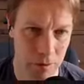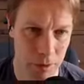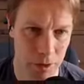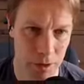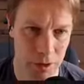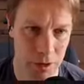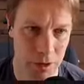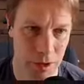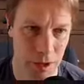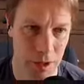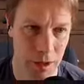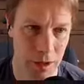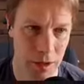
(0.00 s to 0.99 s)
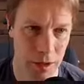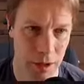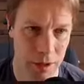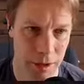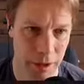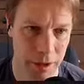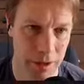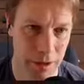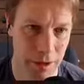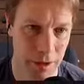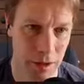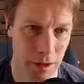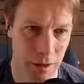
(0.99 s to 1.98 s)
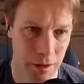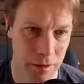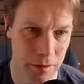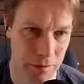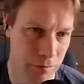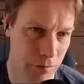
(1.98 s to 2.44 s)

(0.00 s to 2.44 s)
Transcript: but just say it takes in a